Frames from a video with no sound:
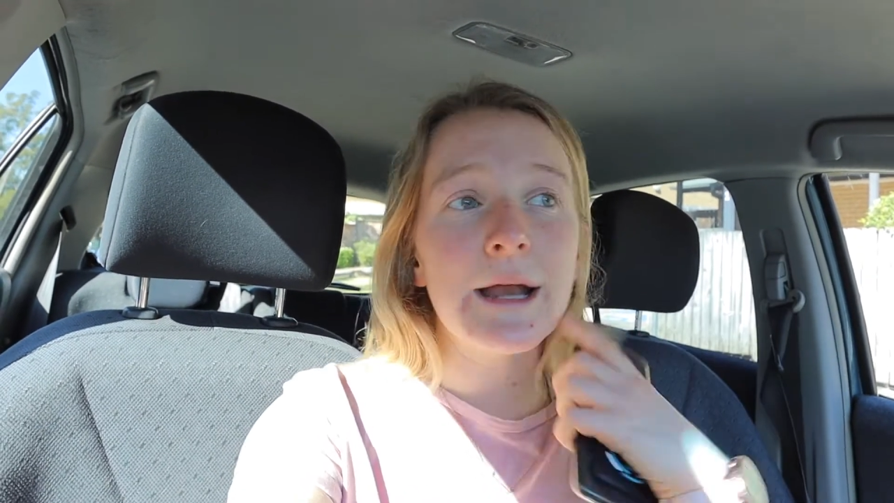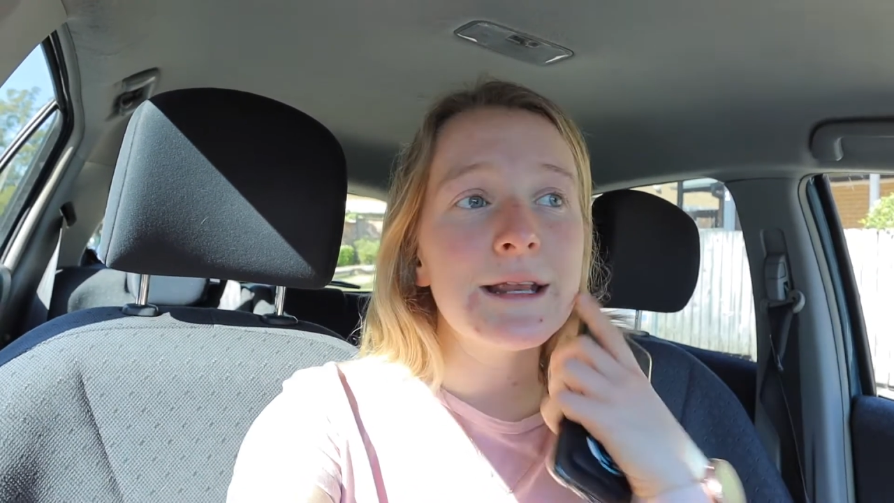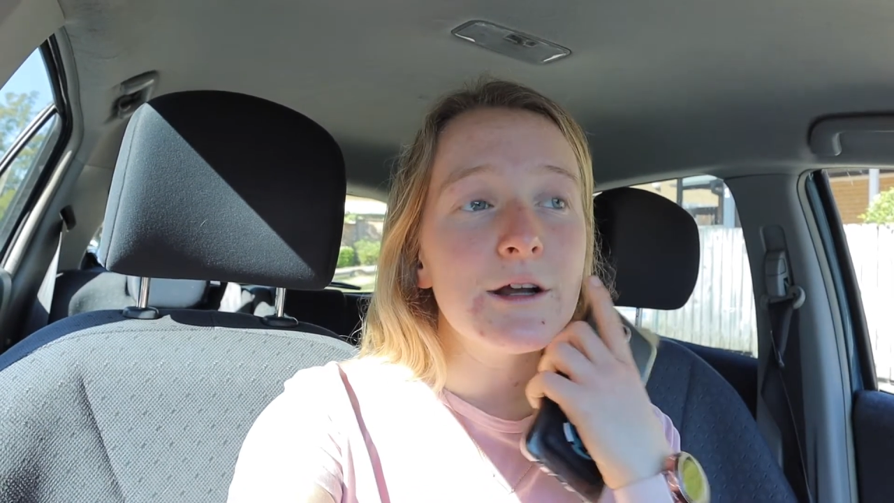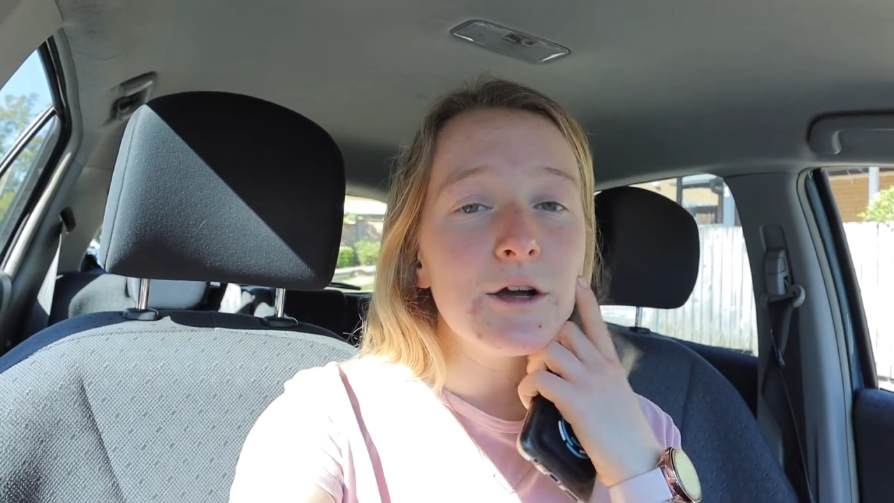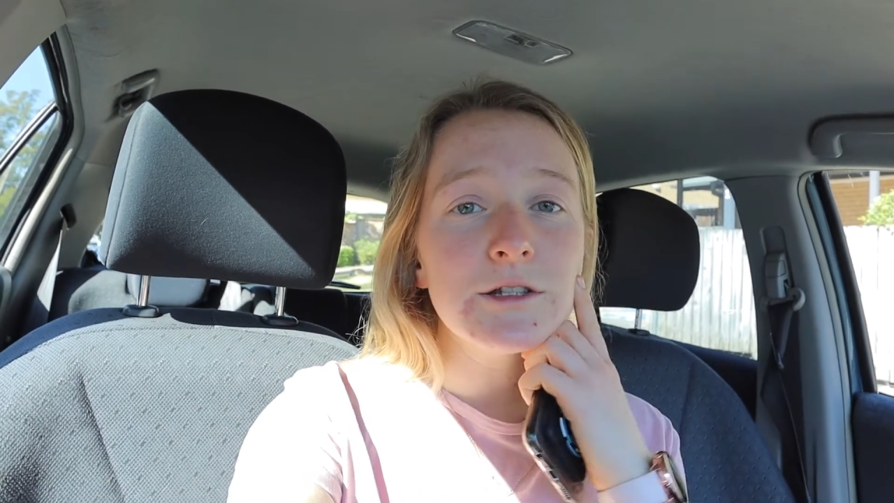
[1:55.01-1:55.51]
I
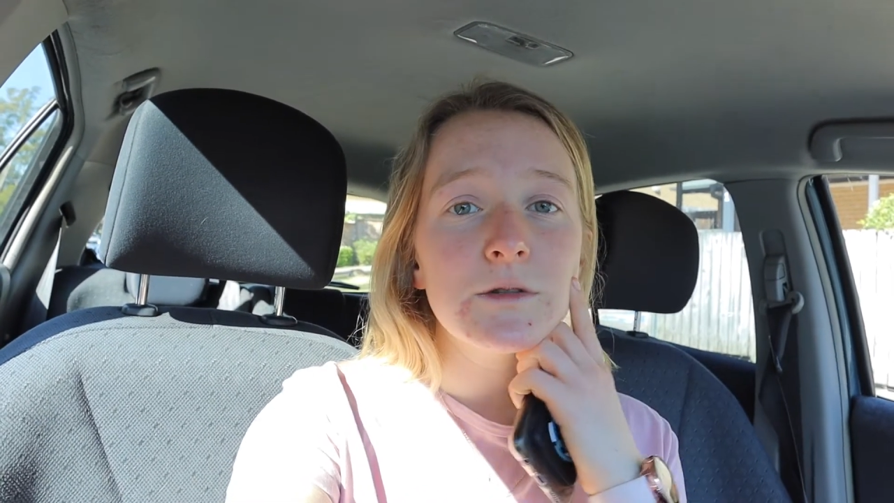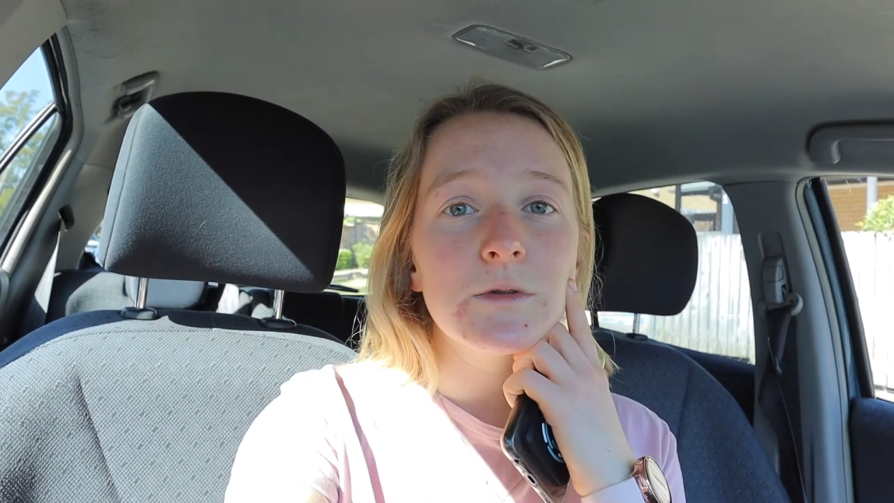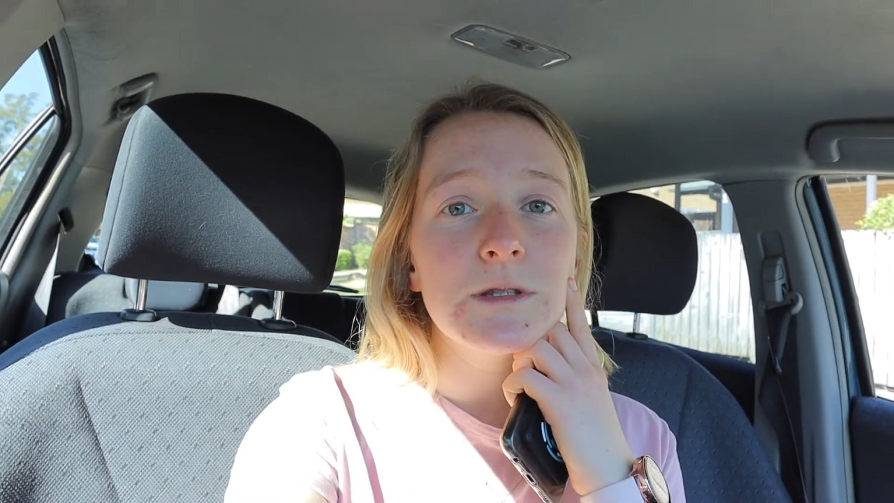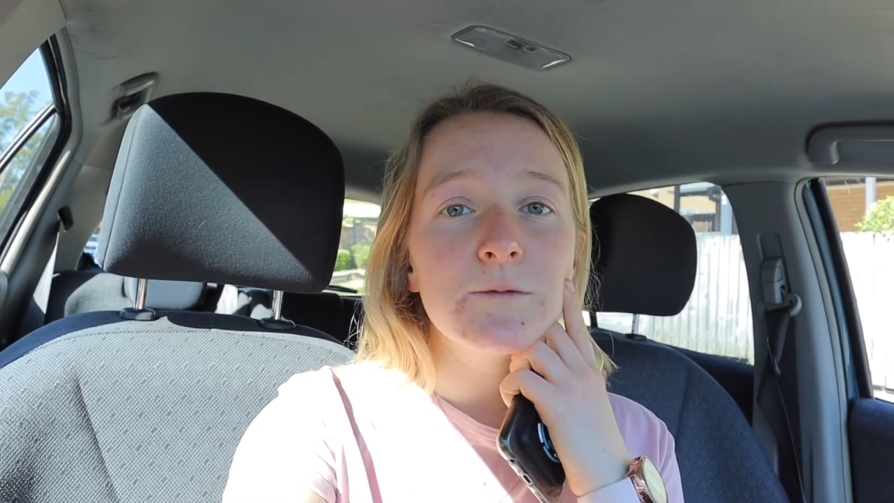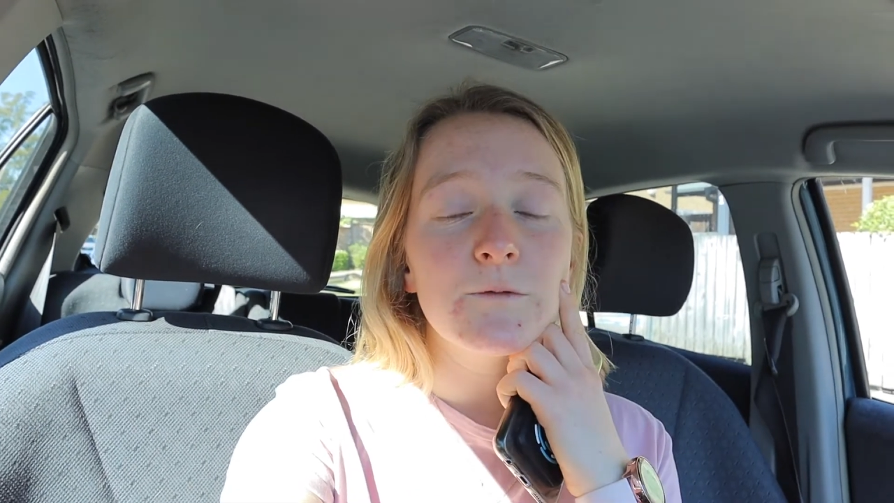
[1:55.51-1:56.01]
need to go
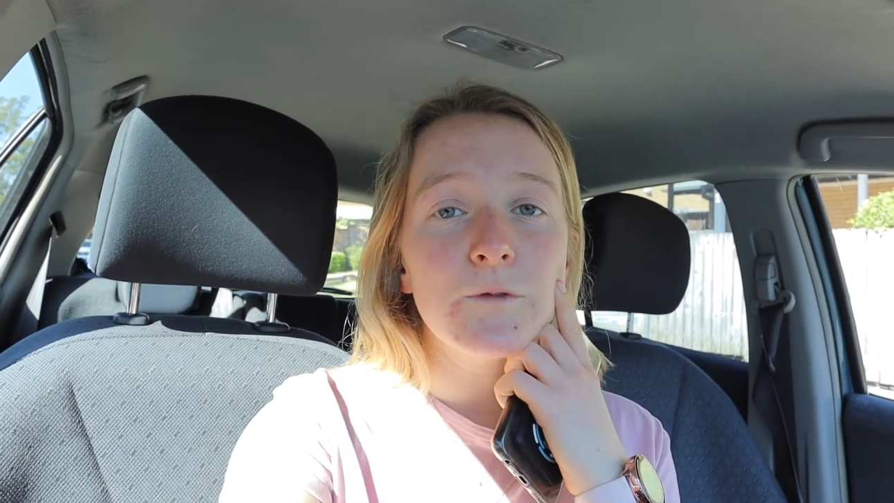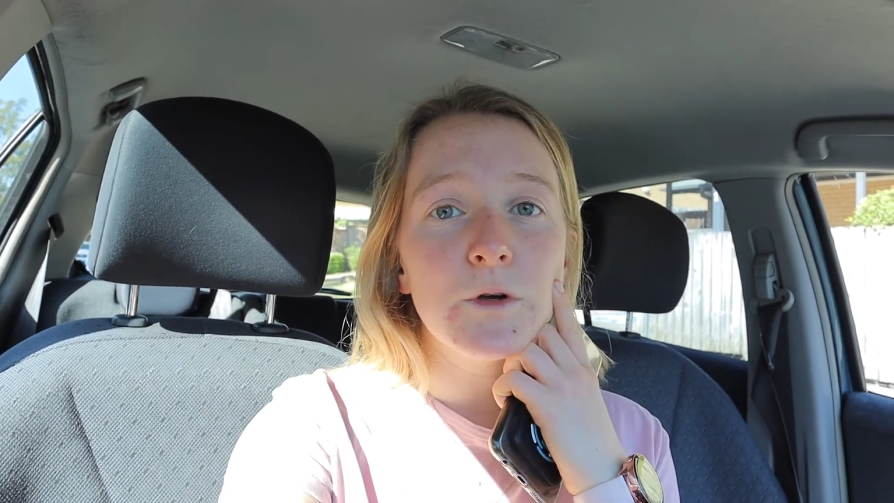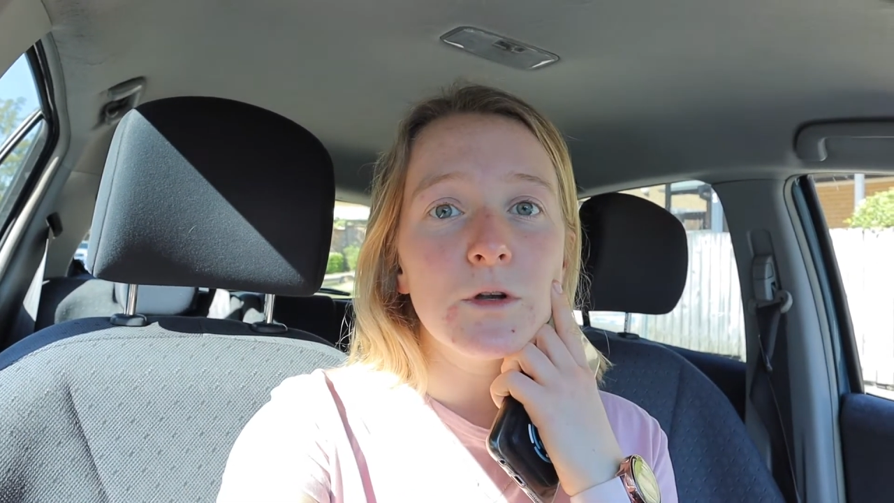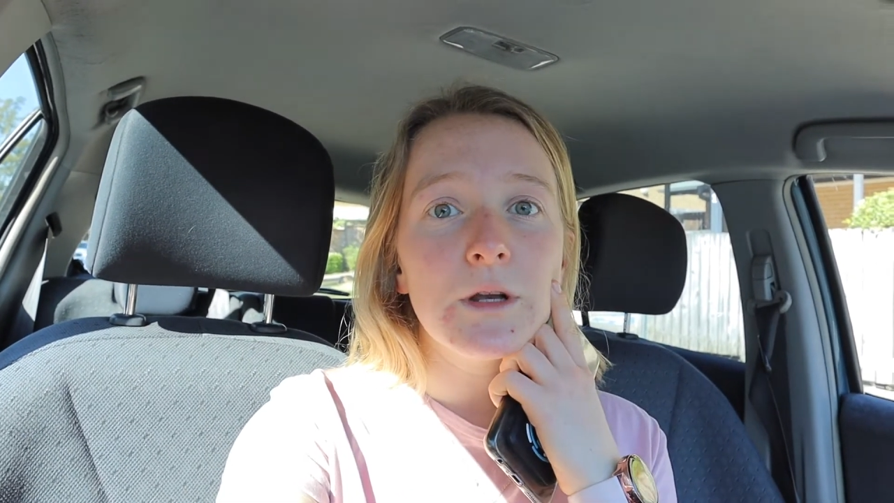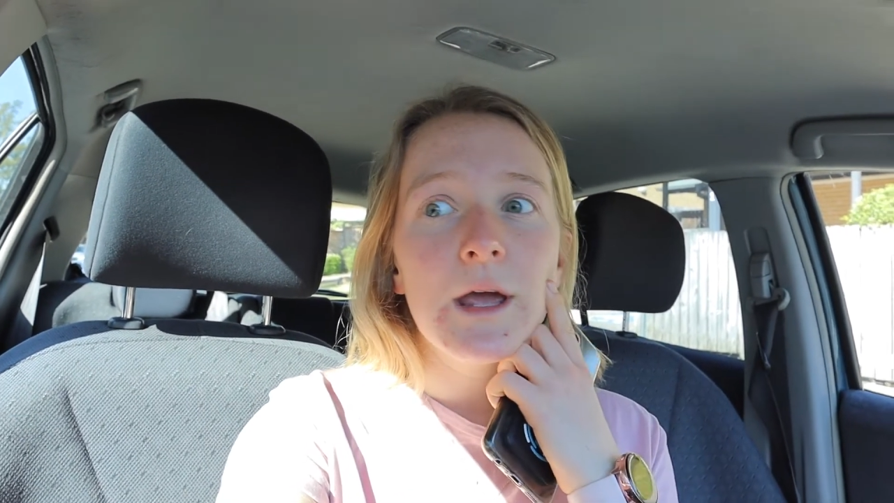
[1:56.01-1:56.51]
source some
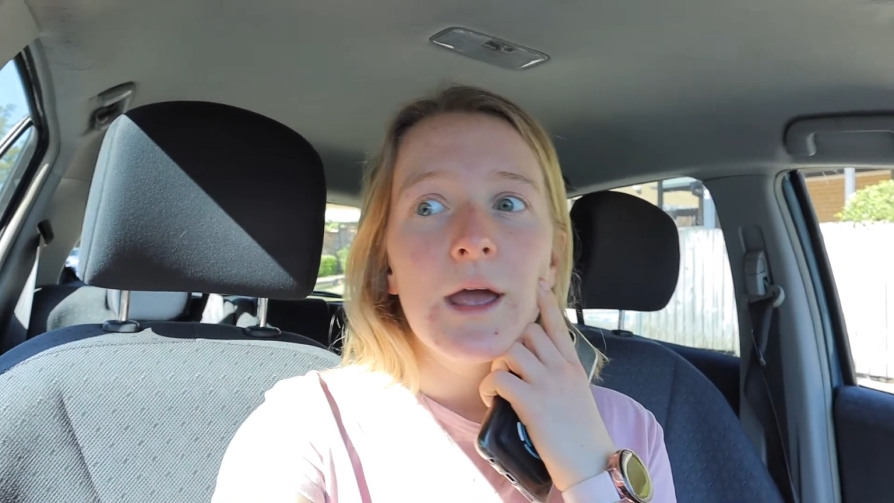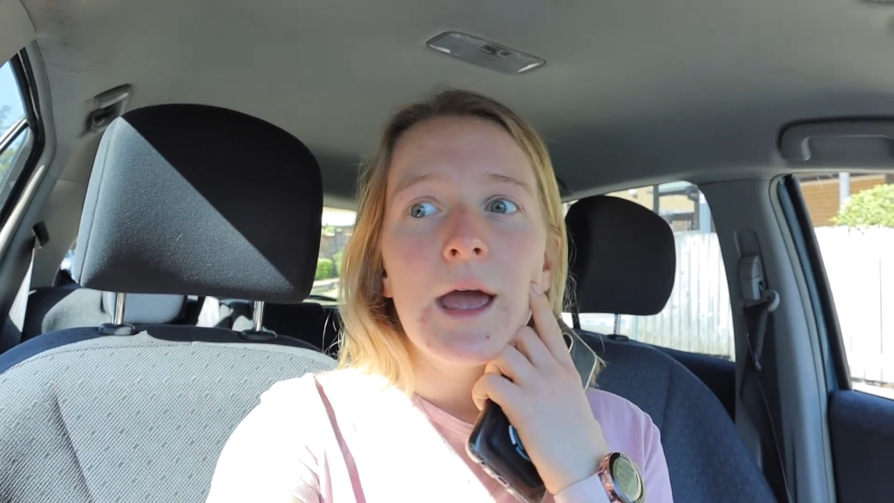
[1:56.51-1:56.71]
food,